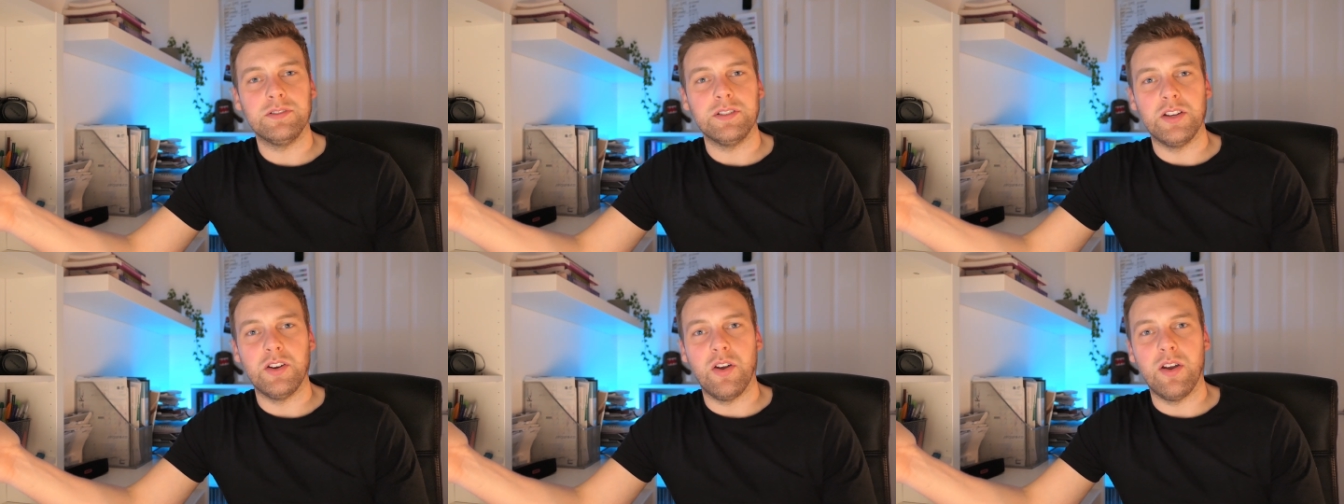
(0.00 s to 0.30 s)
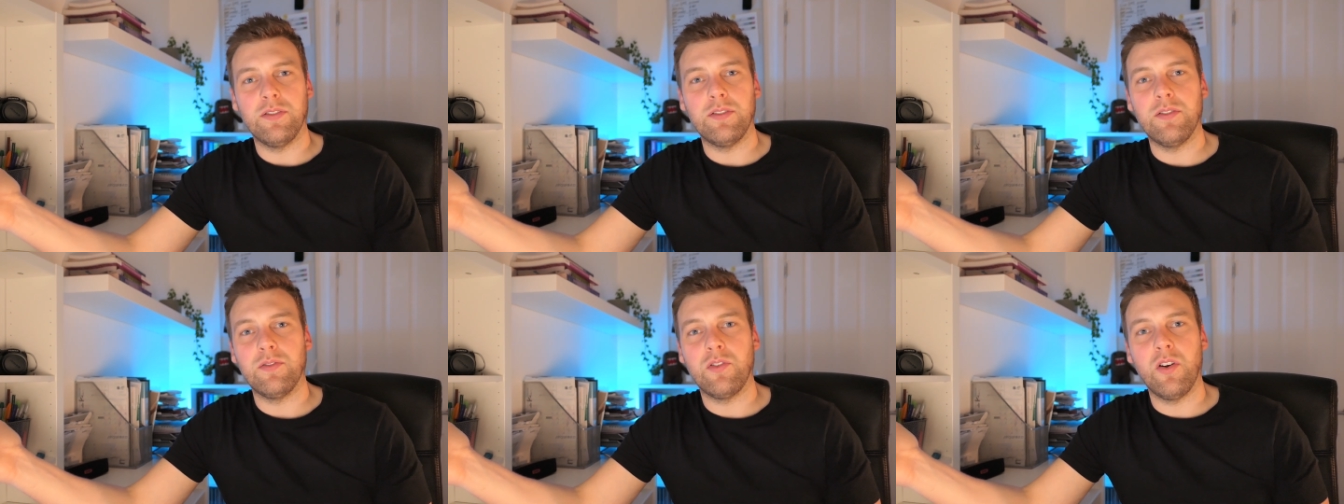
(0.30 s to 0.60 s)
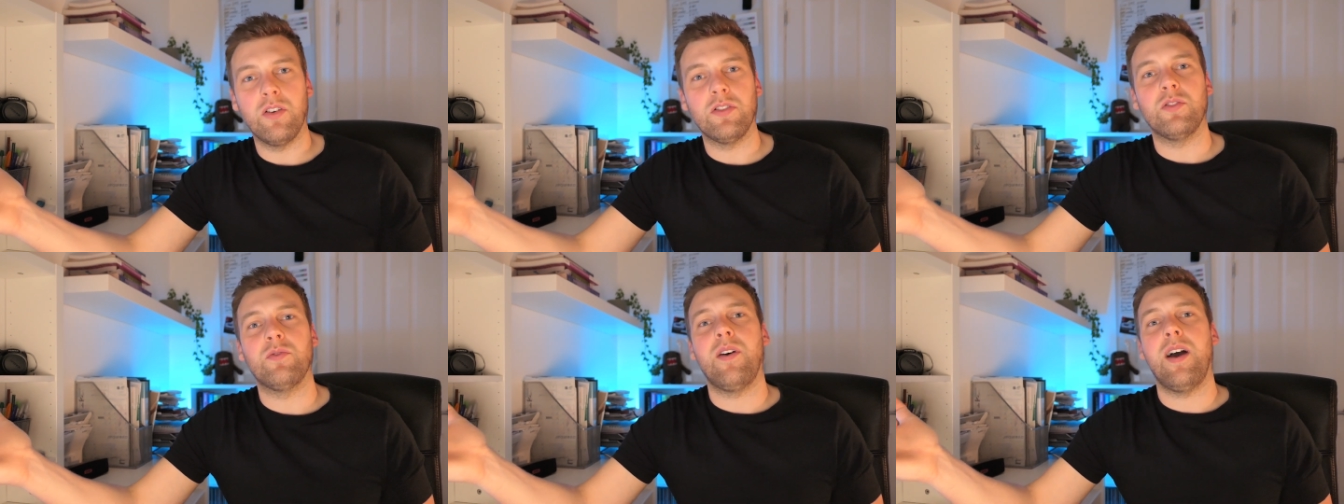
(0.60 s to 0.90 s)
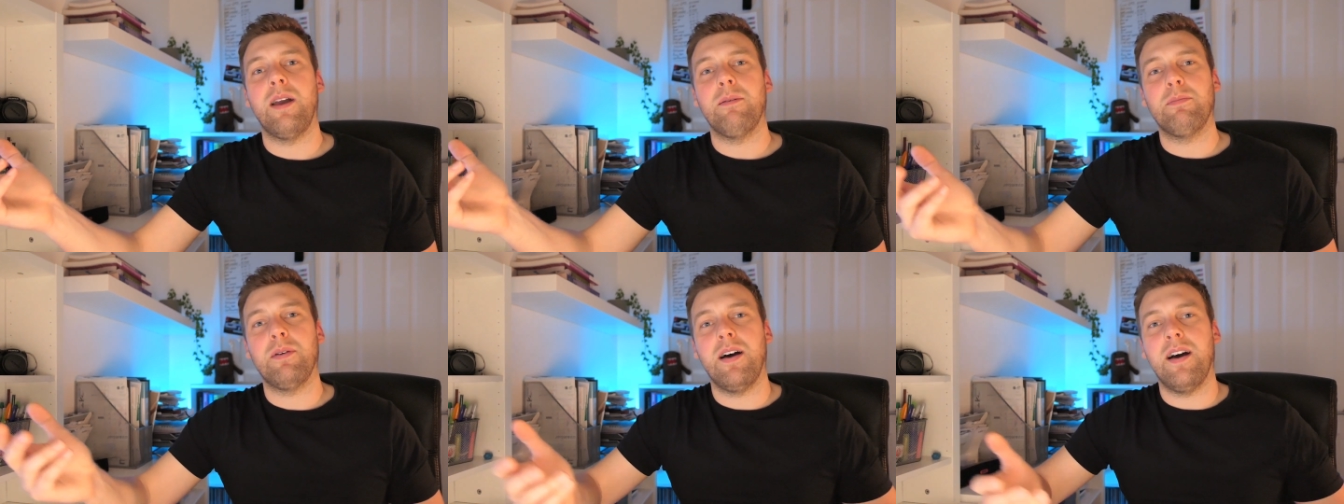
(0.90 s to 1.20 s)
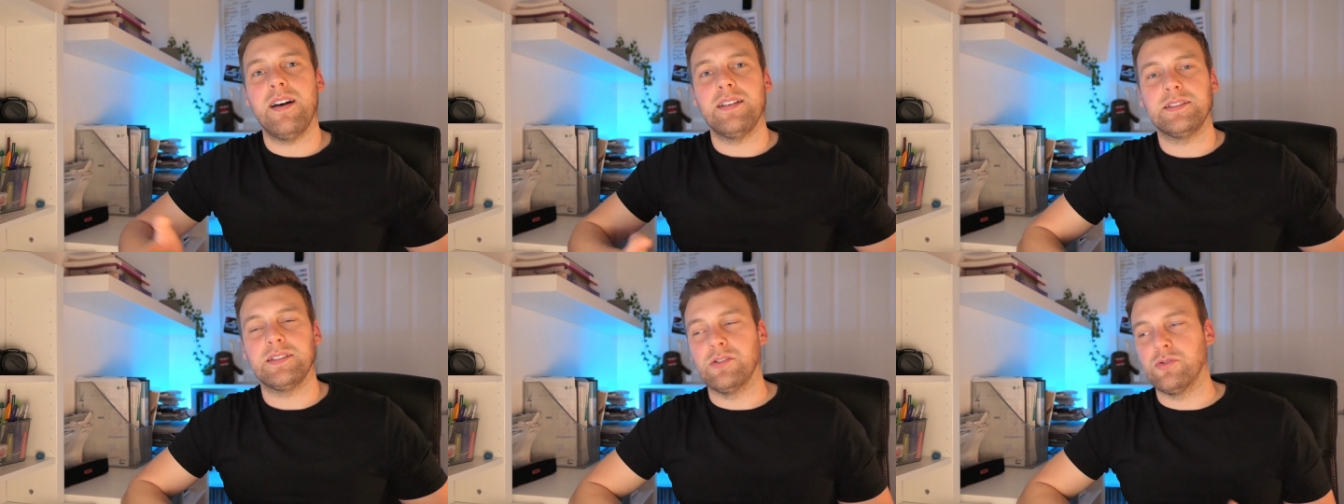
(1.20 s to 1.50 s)
You know, if you've got the right
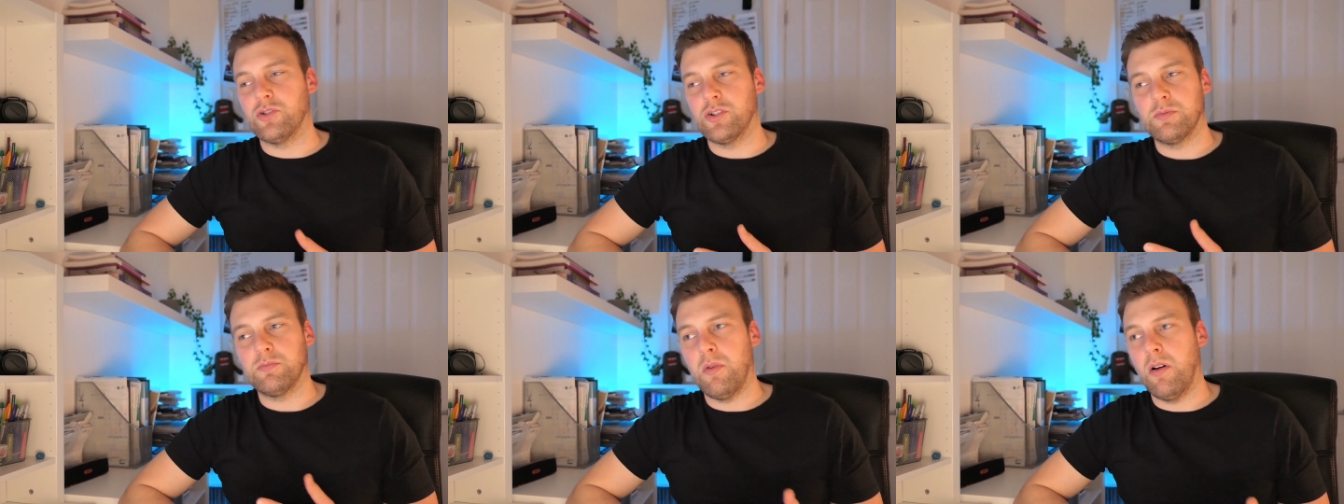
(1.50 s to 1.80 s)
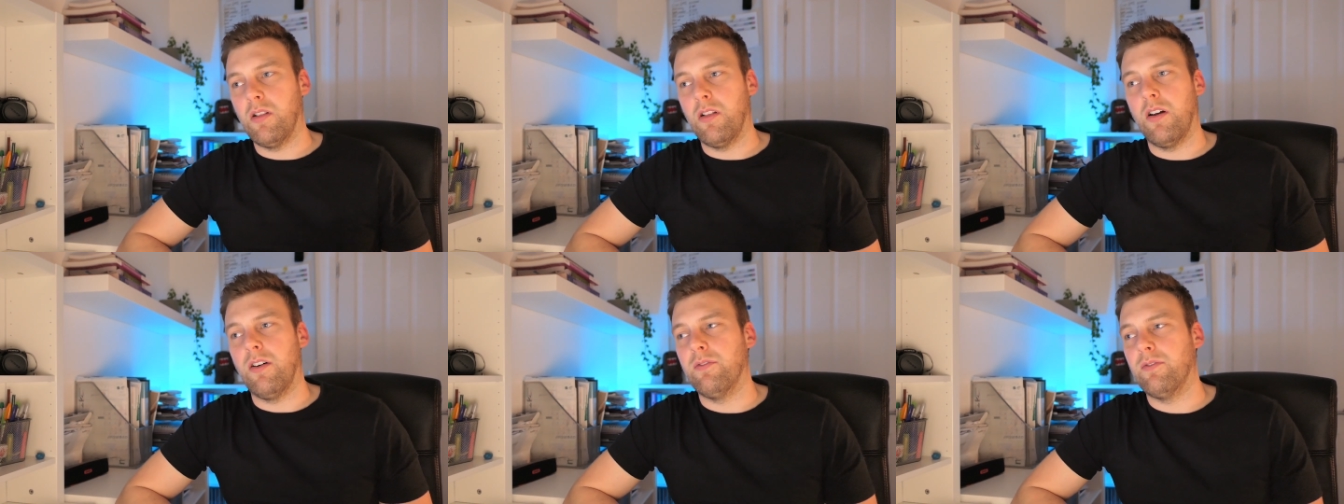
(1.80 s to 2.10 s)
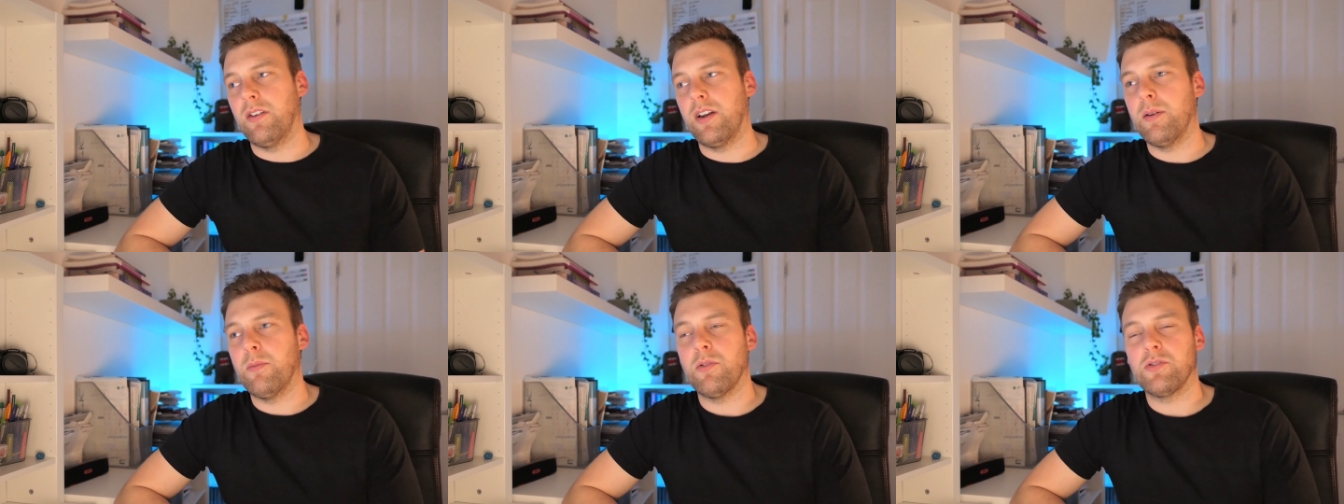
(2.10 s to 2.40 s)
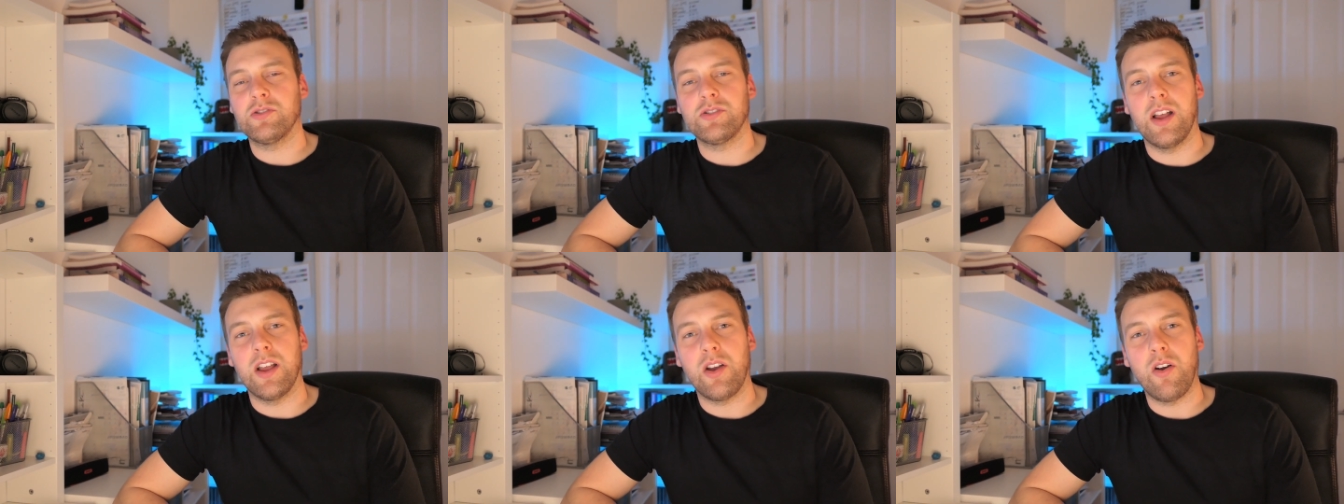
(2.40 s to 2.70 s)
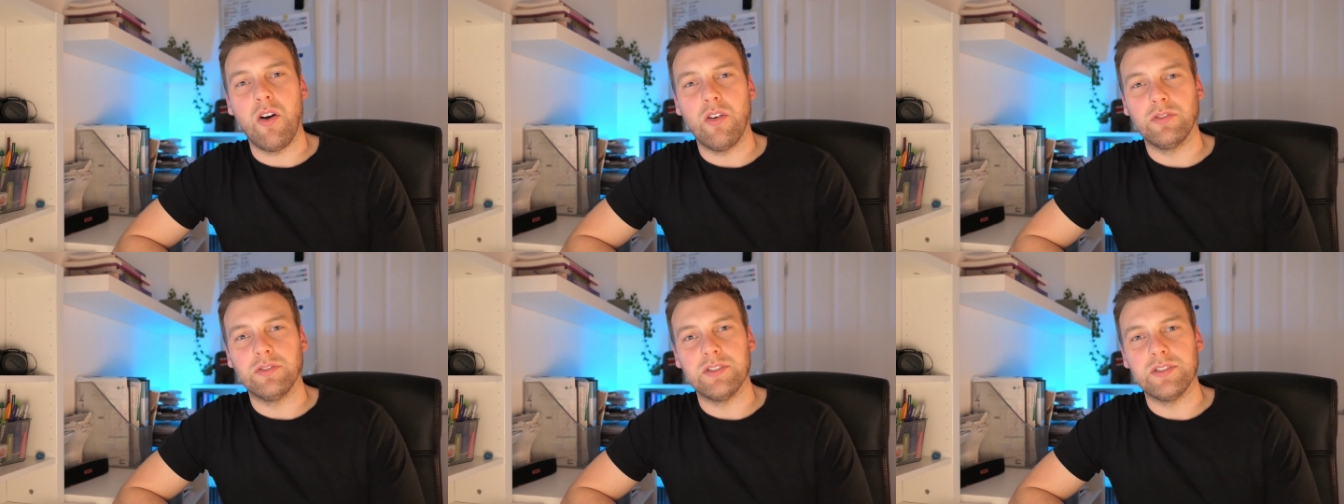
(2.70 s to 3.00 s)
parts, they'll just bolt on, very much like
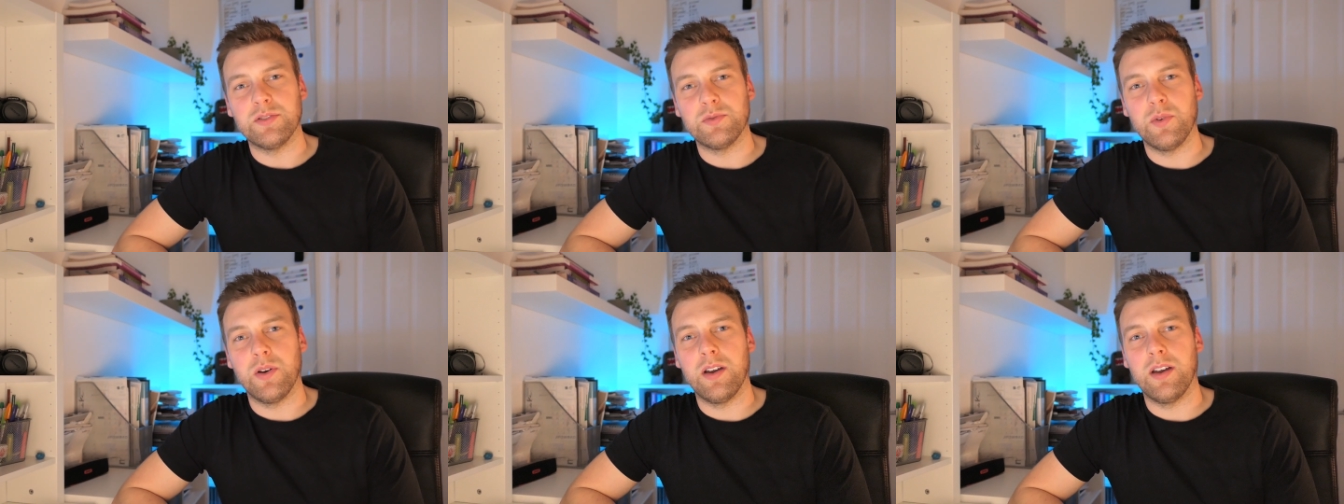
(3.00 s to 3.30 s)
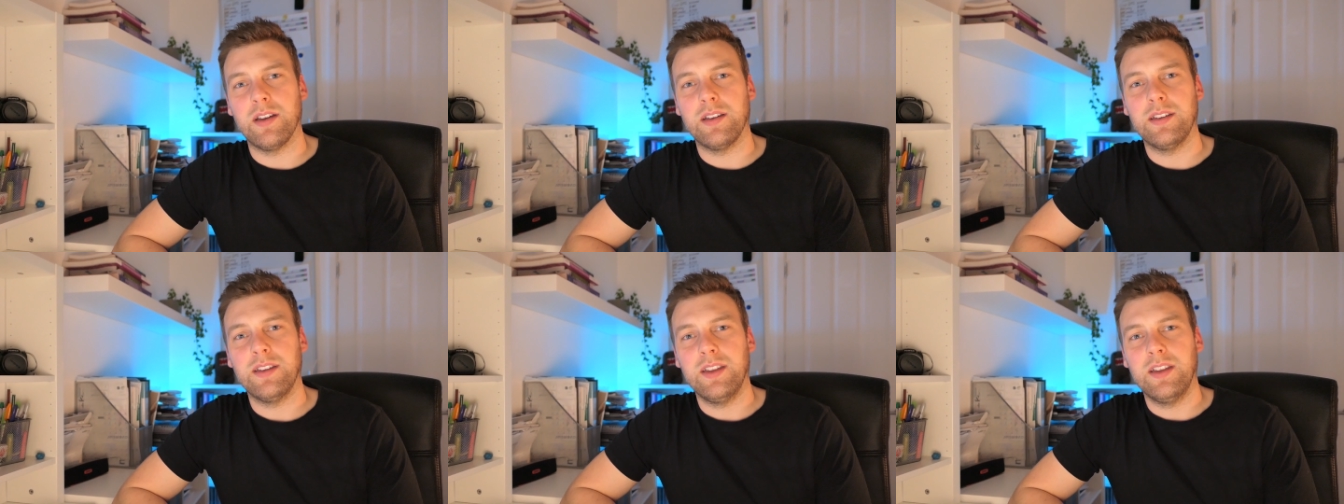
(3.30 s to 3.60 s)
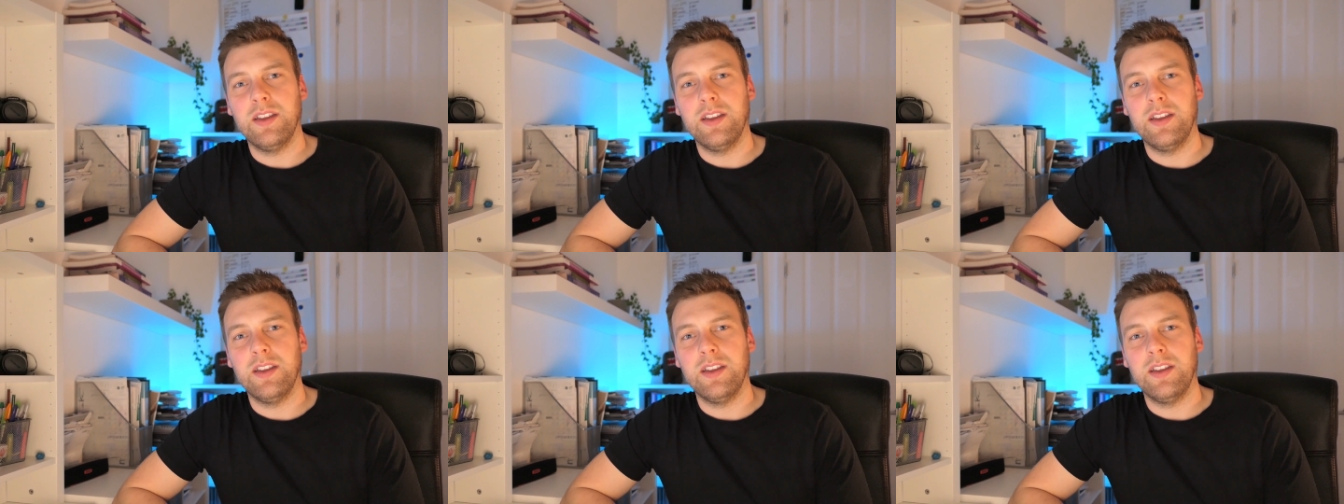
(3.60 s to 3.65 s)
Hondas were,